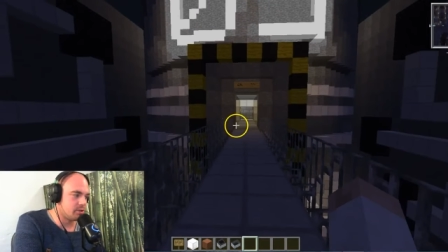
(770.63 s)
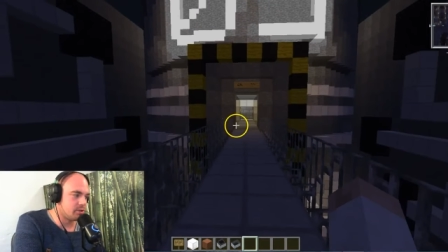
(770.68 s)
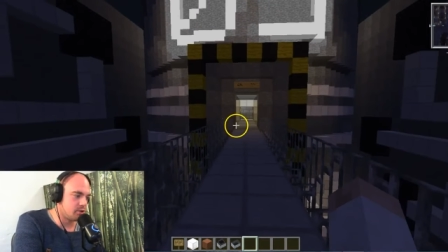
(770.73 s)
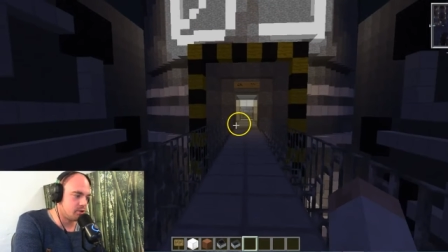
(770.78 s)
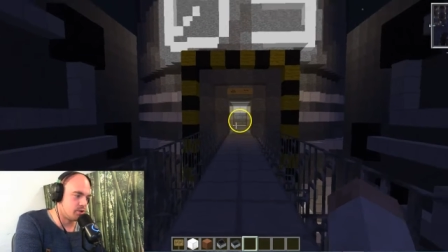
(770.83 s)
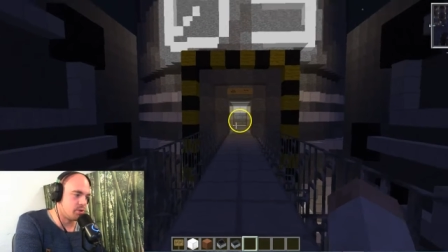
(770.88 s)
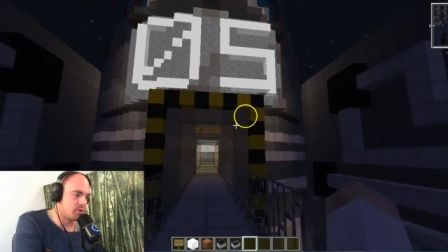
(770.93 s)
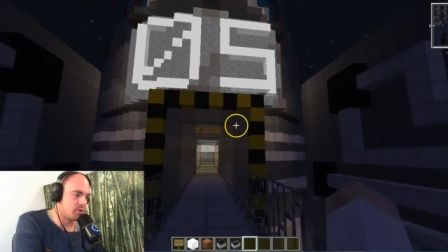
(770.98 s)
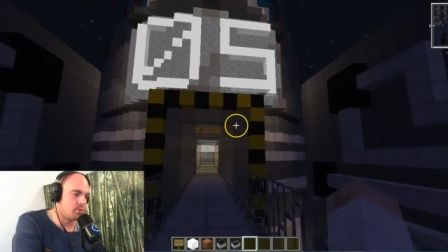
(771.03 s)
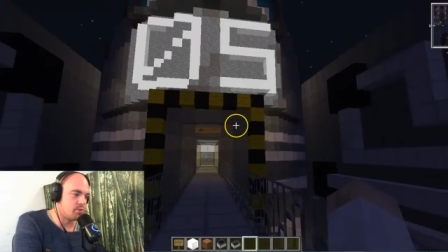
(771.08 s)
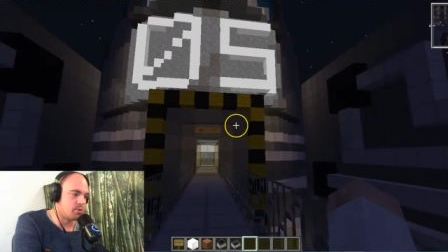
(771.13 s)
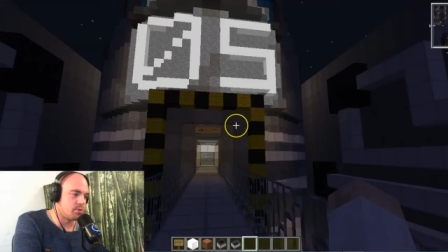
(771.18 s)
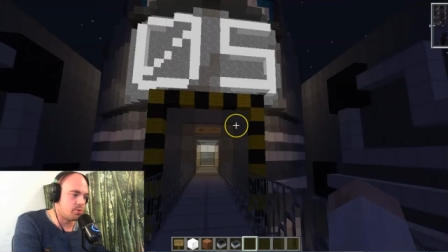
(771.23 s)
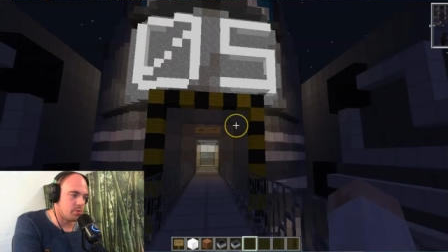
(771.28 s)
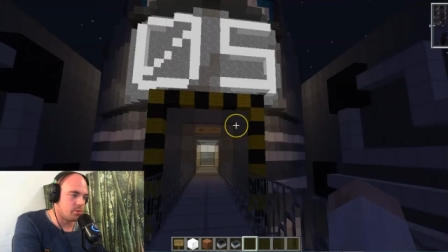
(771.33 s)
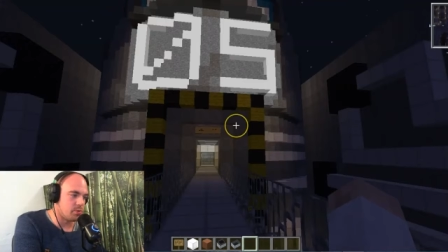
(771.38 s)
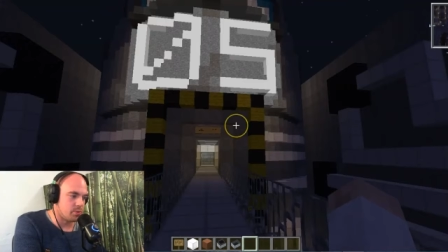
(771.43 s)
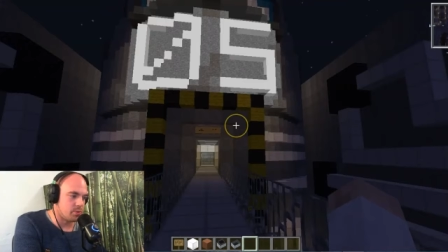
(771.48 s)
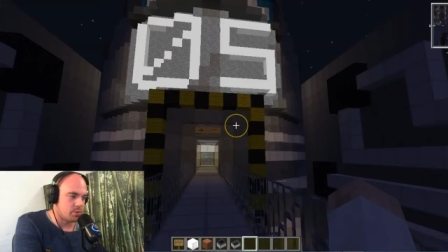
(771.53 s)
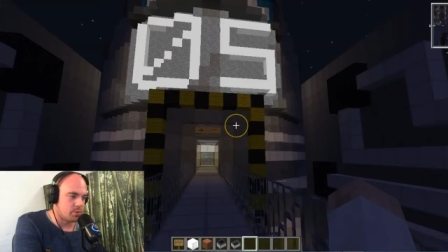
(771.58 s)
to show
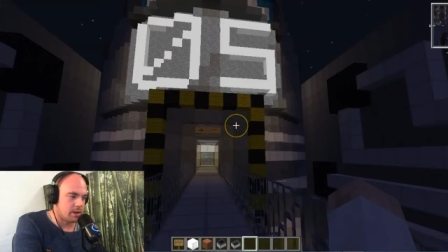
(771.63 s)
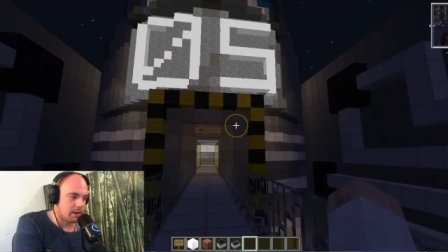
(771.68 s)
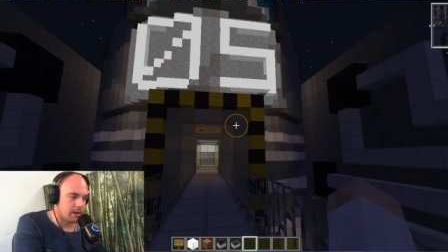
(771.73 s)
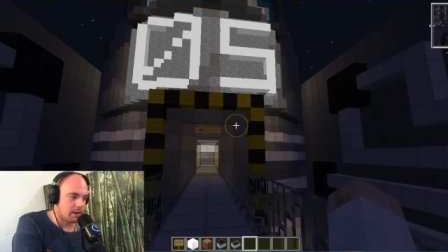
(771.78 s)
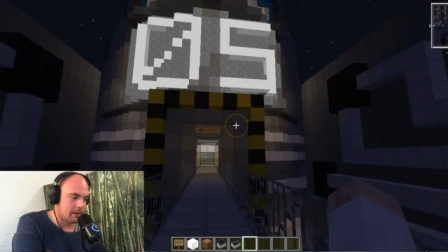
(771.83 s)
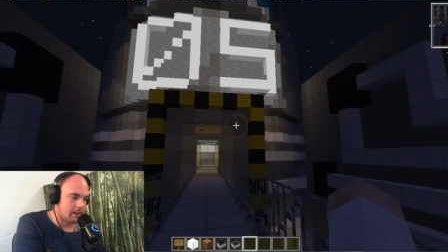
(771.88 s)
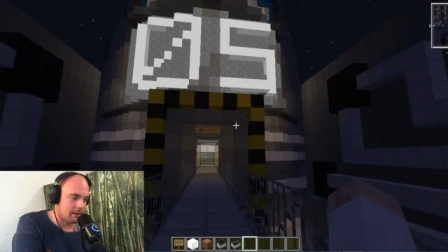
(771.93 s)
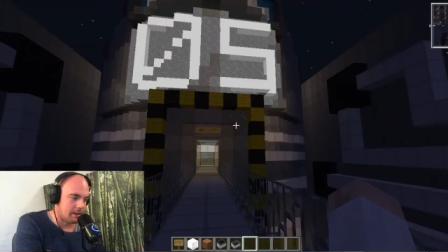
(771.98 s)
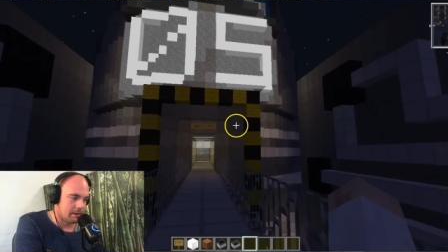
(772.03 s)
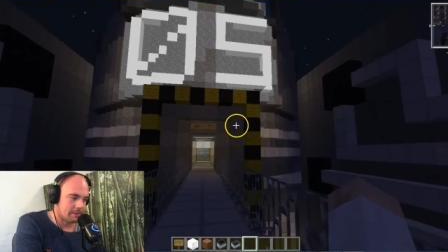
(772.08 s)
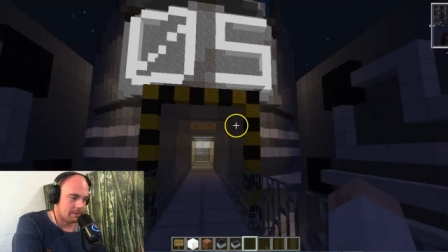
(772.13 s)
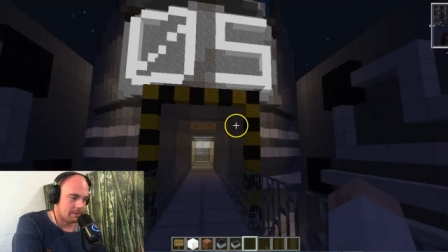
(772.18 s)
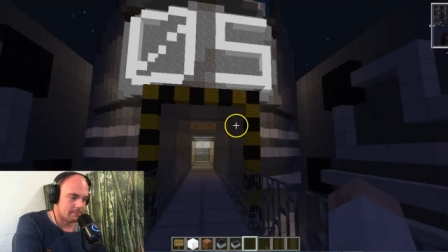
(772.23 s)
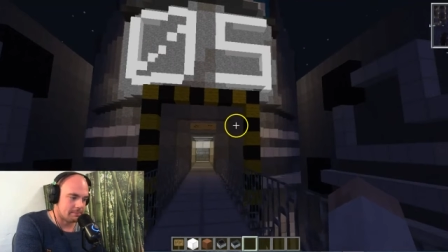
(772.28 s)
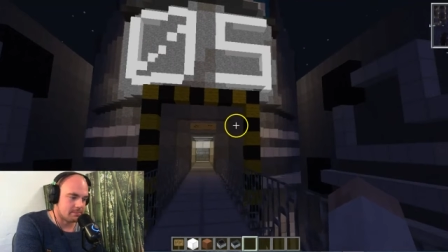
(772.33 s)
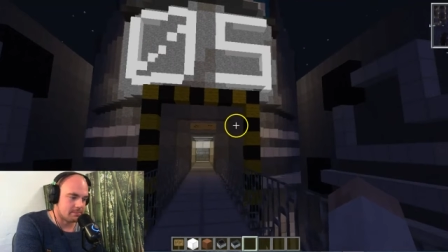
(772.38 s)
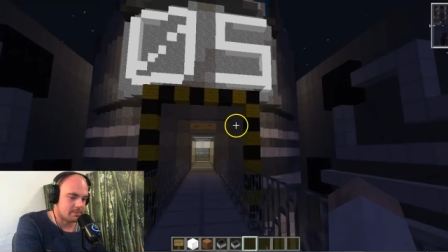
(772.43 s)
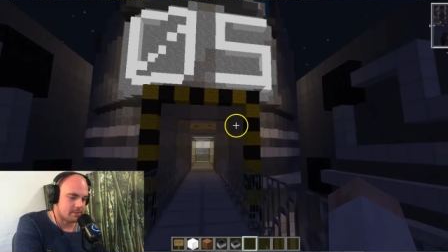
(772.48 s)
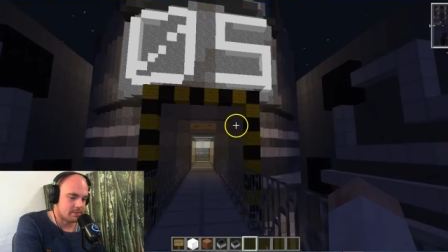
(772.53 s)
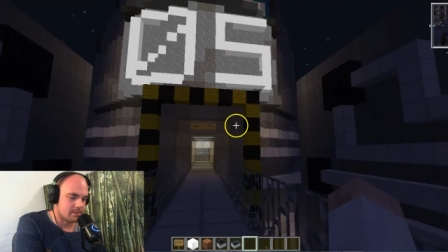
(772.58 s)
you uh,
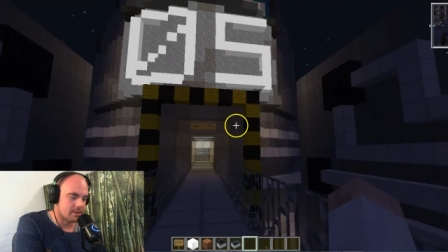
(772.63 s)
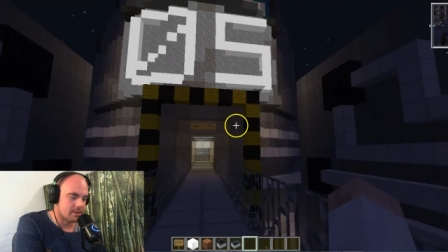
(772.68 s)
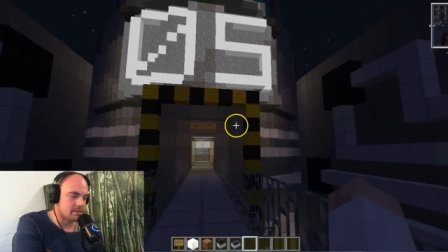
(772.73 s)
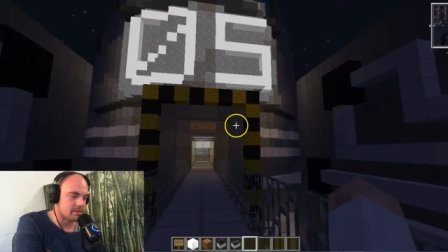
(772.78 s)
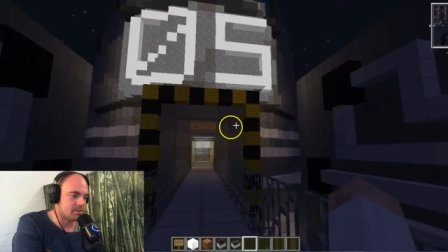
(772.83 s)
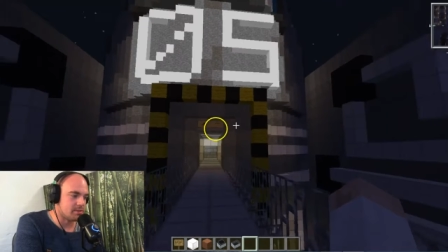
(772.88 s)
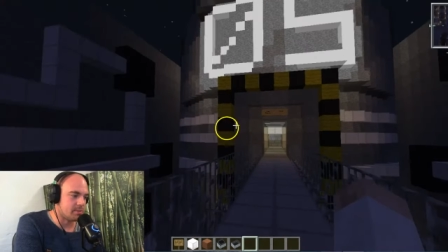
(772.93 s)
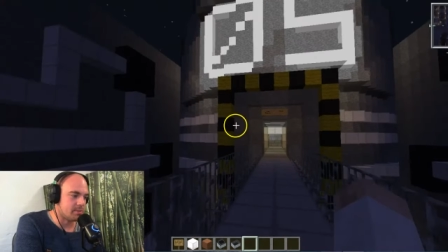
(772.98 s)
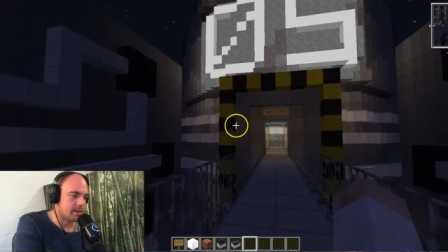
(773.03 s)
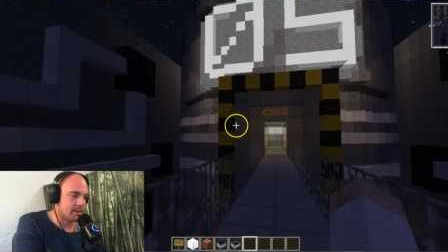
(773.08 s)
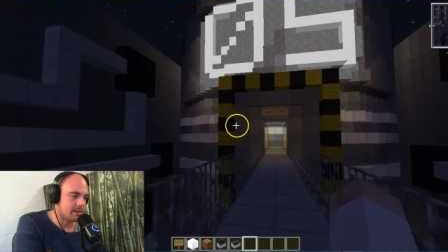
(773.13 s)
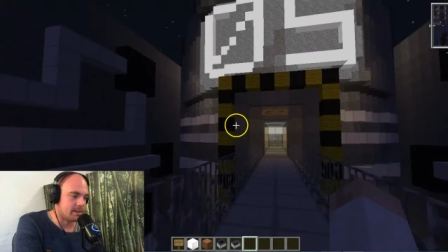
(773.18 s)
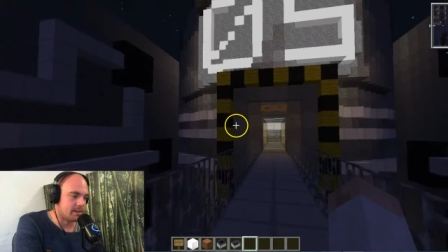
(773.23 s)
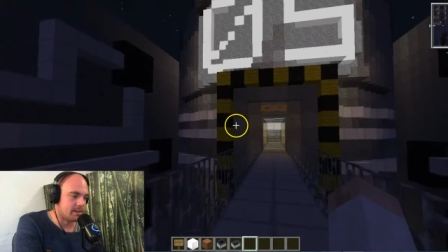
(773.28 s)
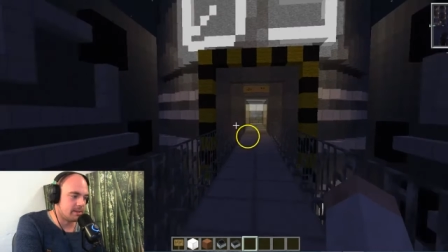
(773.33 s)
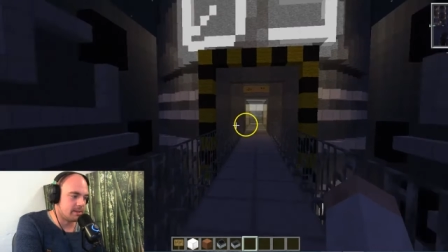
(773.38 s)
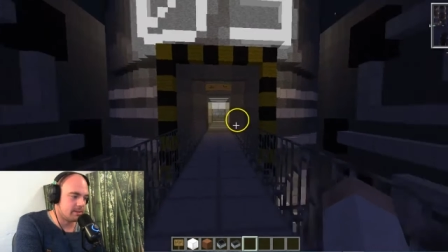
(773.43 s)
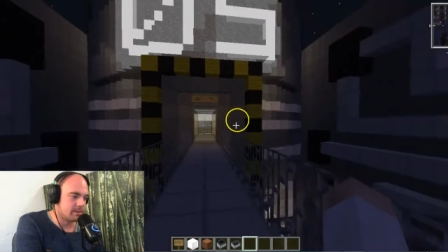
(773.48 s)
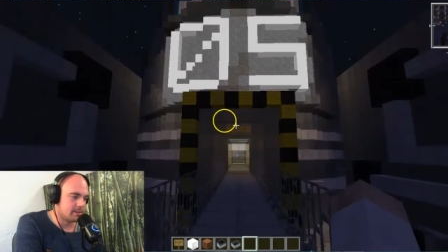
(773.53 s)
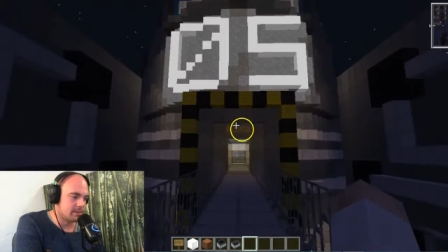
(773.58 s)
this as
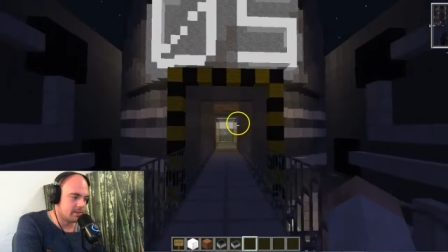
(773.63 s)
well.